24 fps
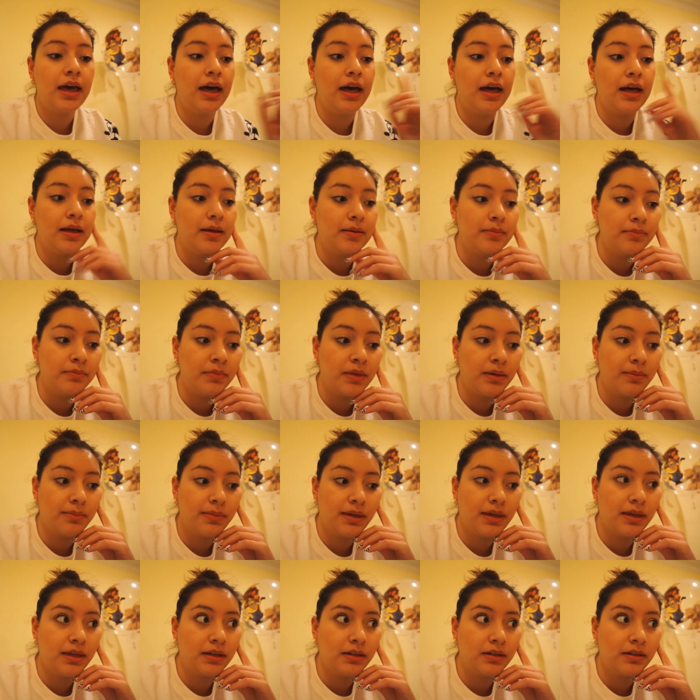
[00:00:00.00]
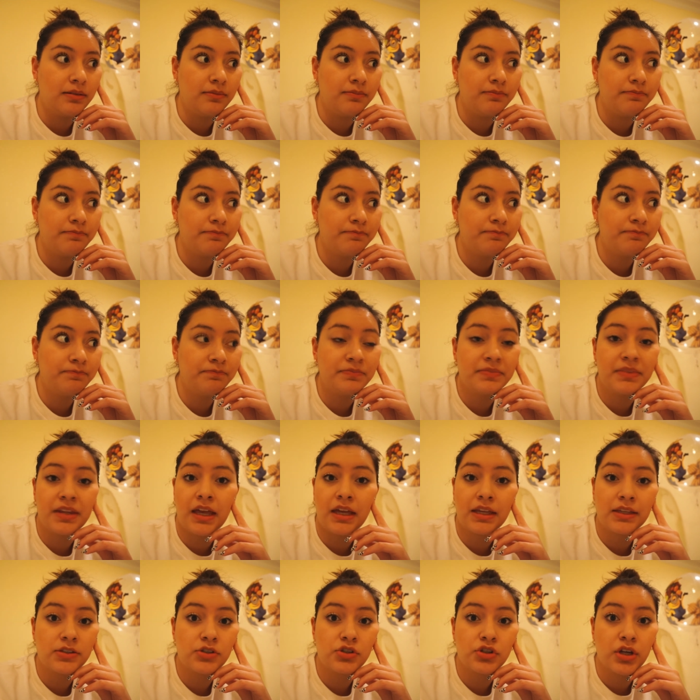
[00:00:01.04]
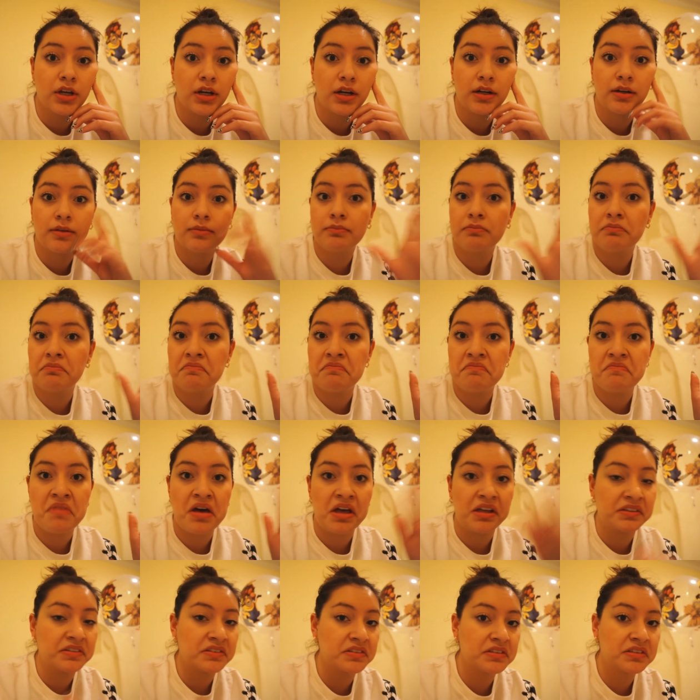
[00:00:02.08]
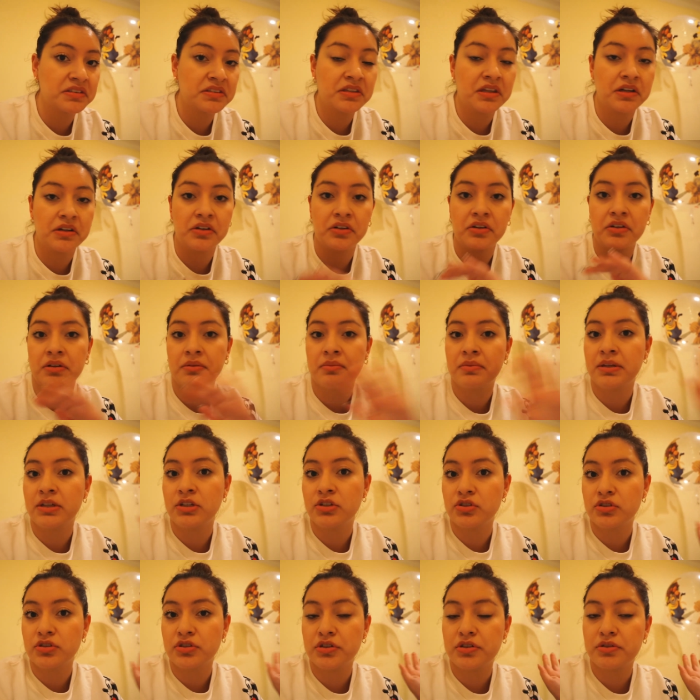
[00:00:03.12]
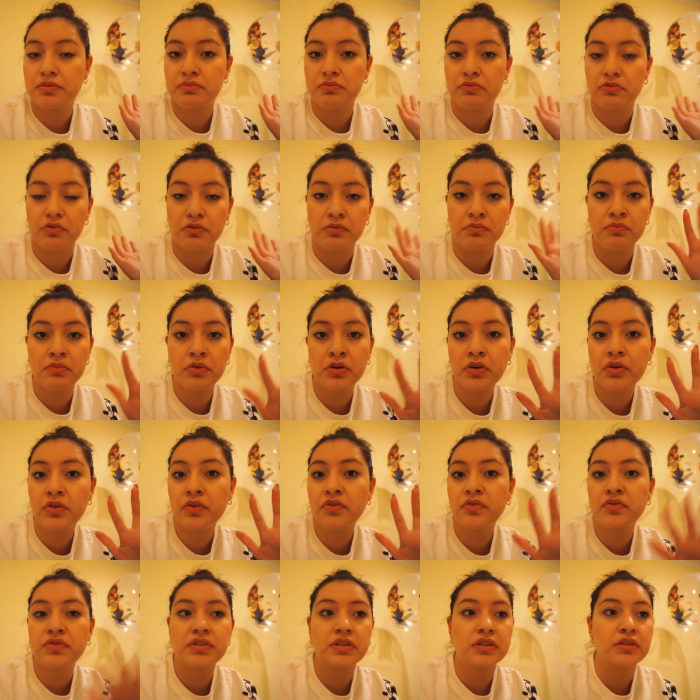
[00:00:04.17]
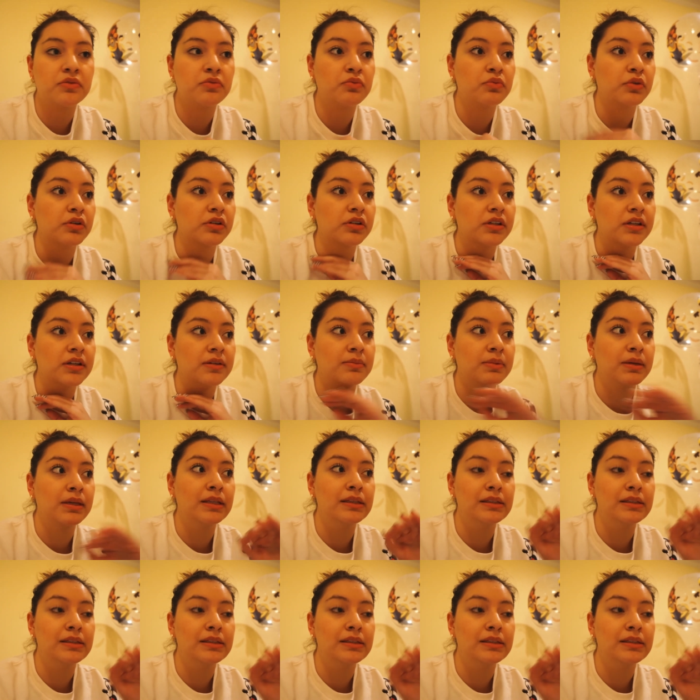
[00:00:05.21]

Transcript: Um, maybe in next year masks are gonna be just removed and we're gonna be